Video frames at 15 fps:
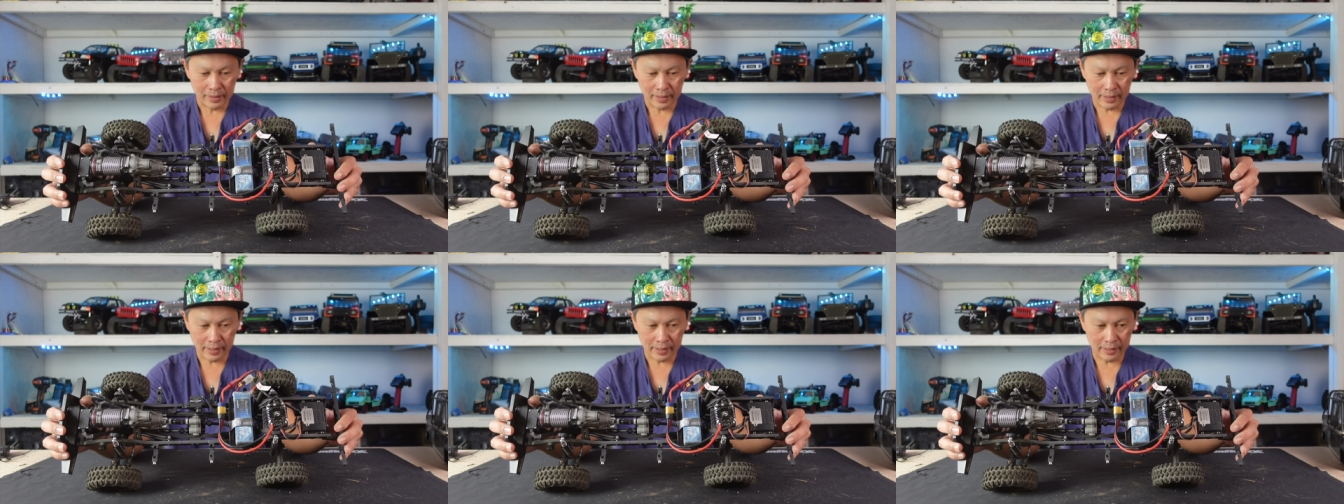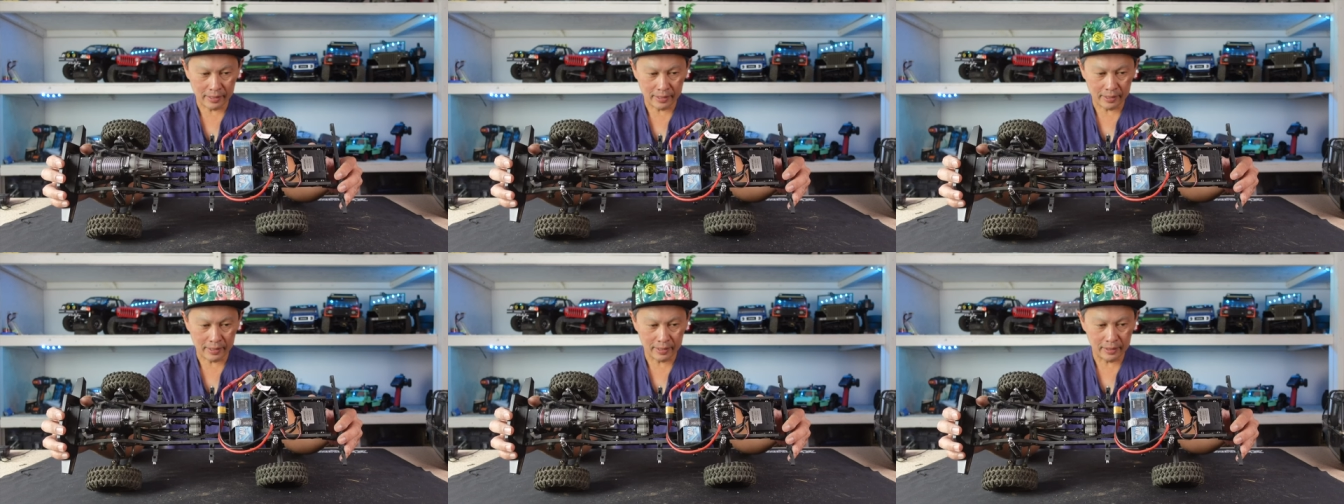
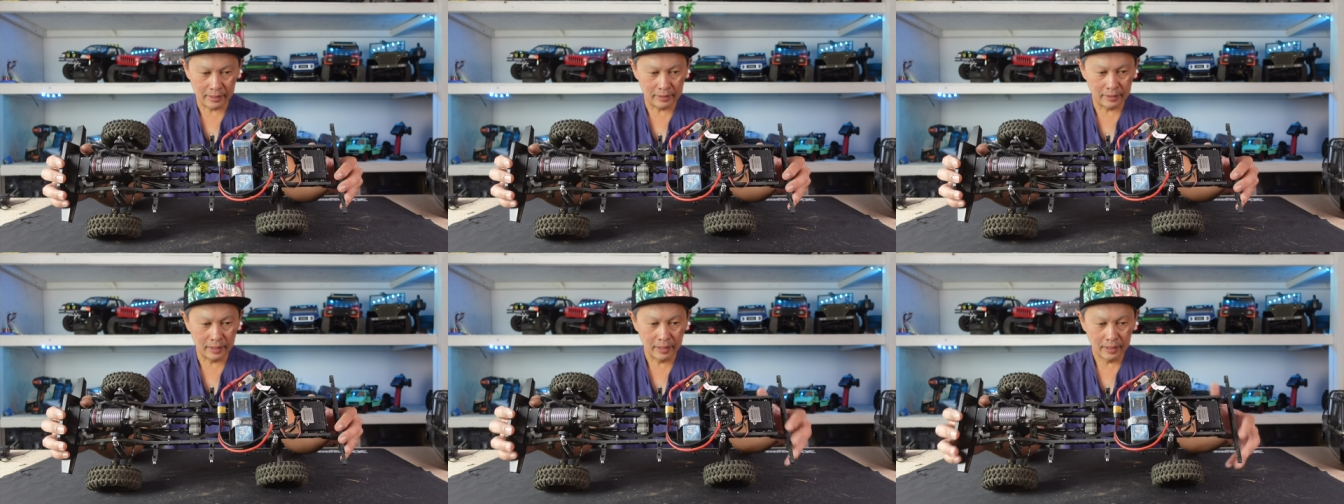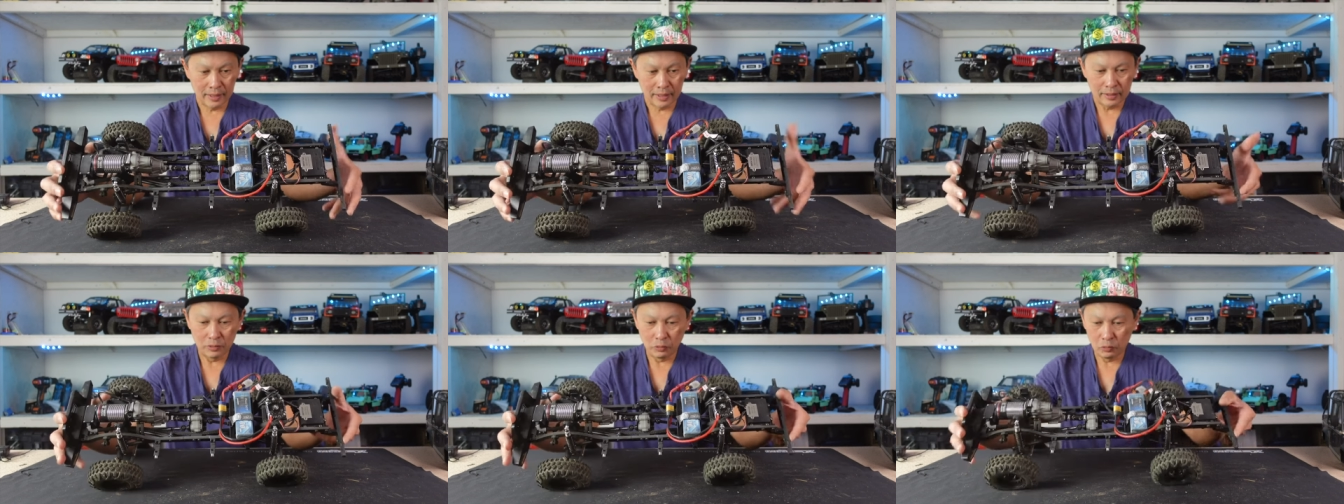And
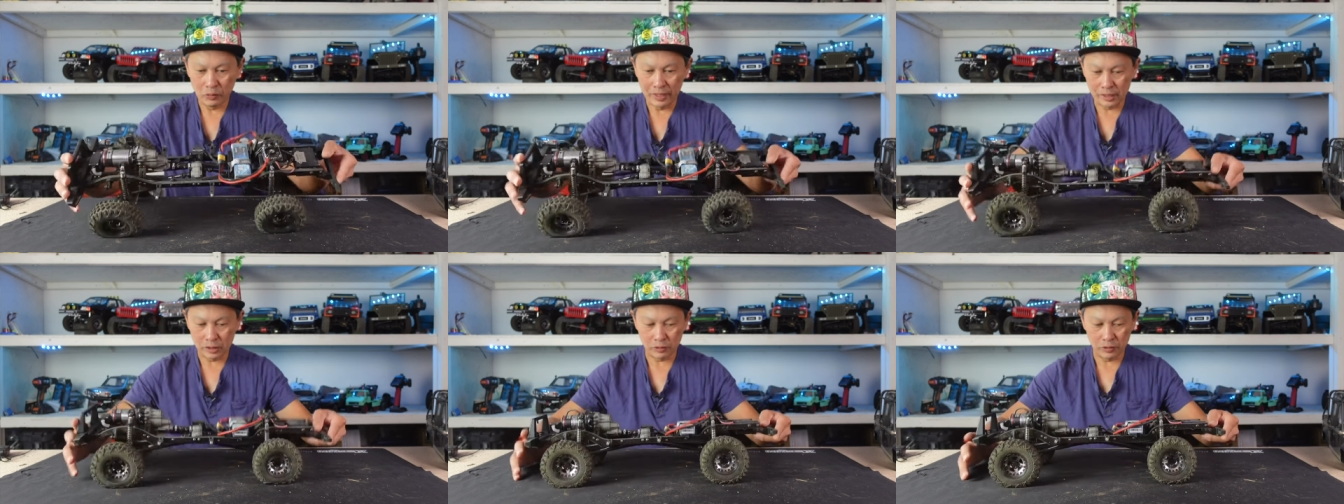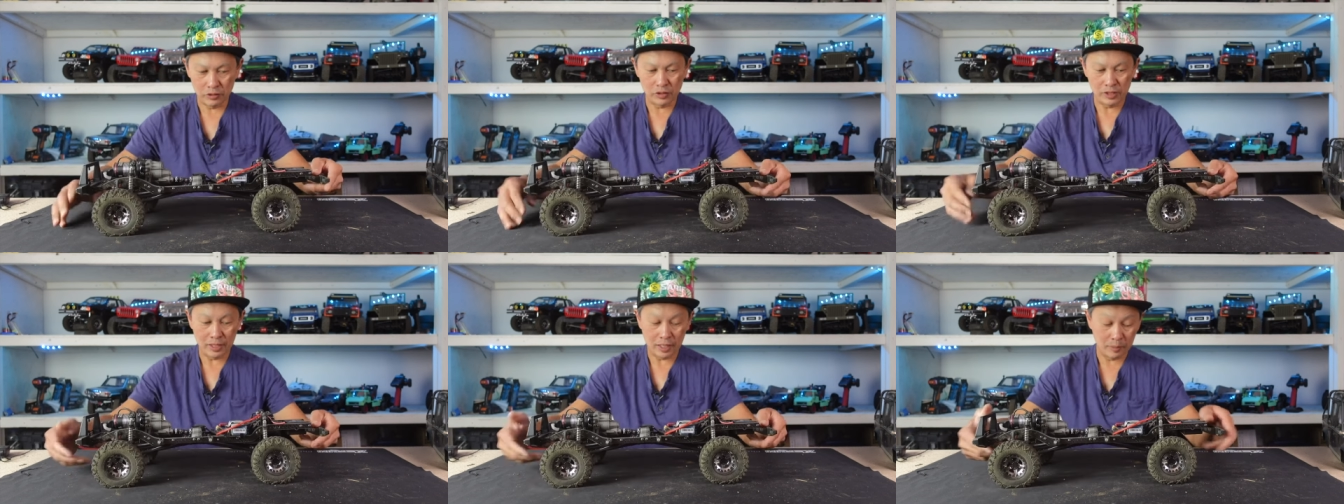the wheels we're
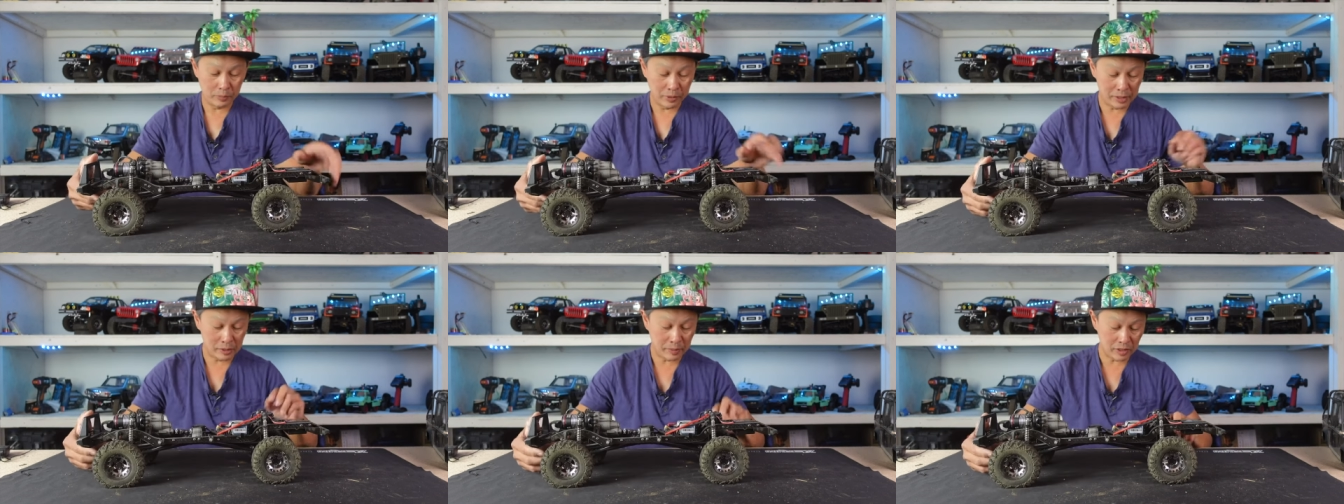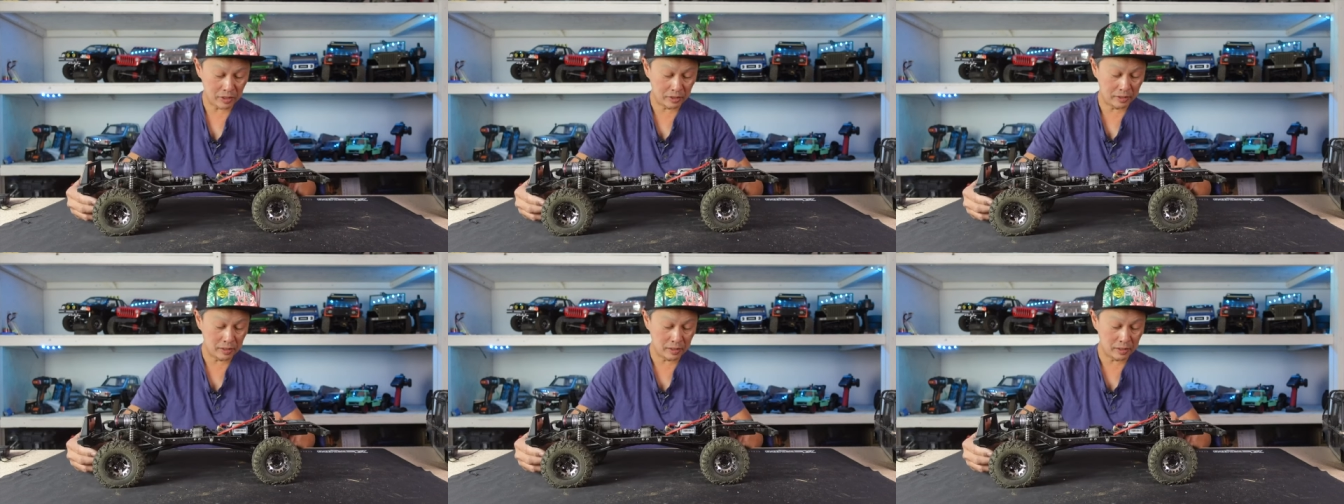using are pretty special.